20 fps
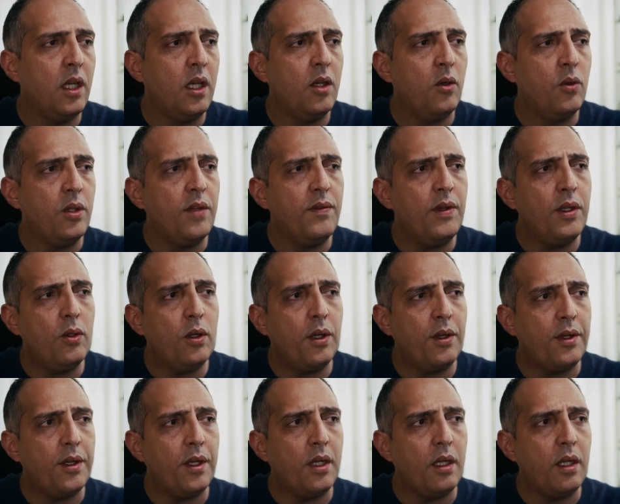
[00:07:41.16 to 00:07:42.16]
Whenever you
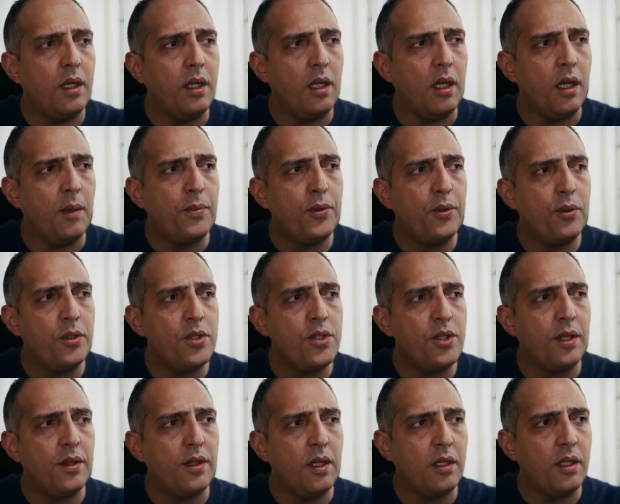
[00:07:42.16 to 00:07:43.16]
are
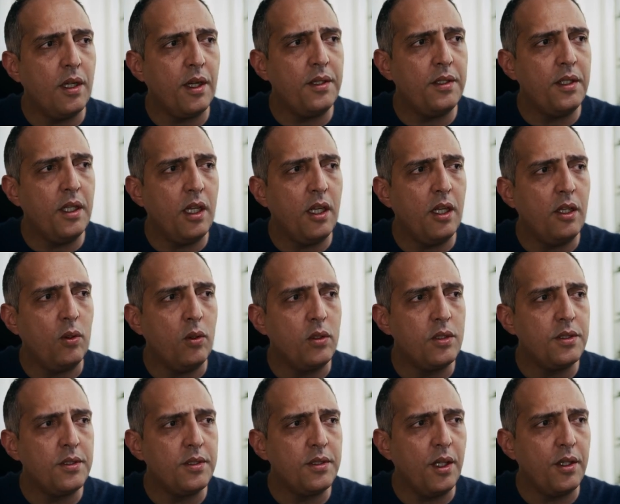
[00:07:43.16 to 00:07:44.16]
approaching the cardia, you will
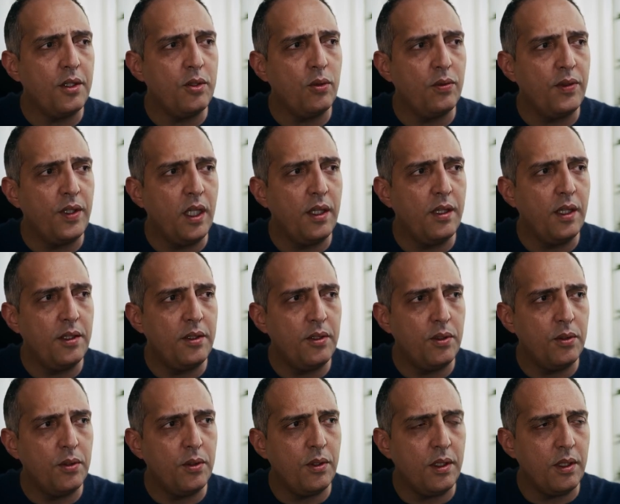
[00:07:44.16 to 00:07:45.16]
start to feel that
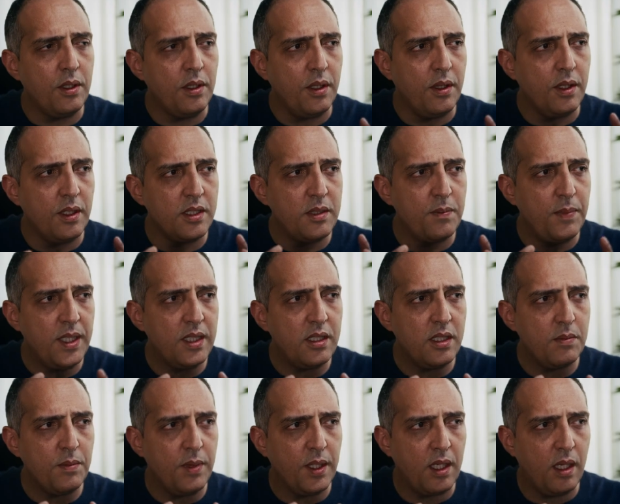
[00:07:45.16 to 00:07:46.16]
the space
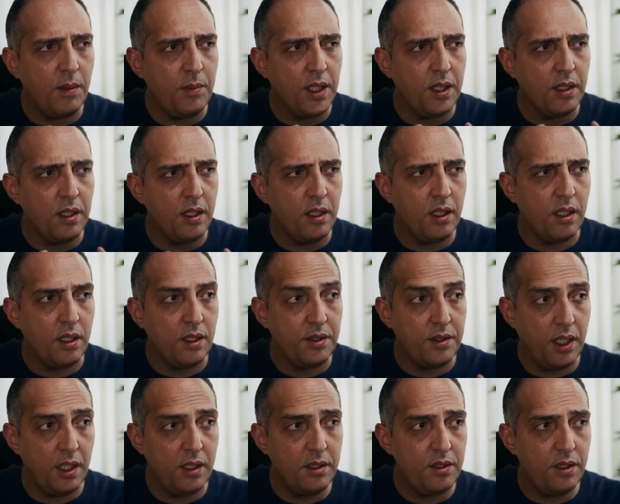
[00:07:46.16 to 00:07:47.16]
is becoming
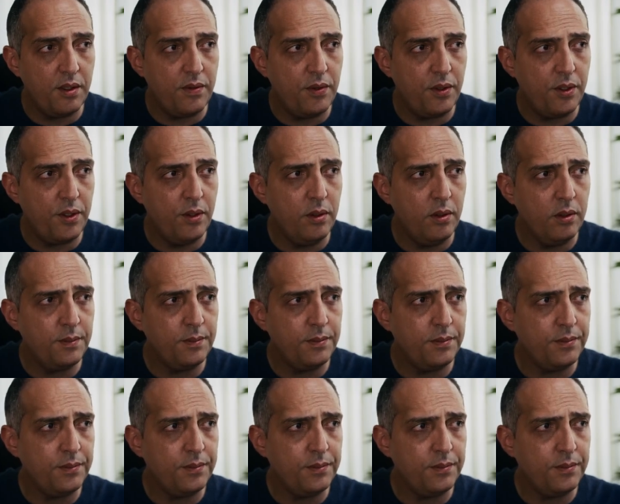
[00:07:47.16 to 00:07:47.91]
tighter for you.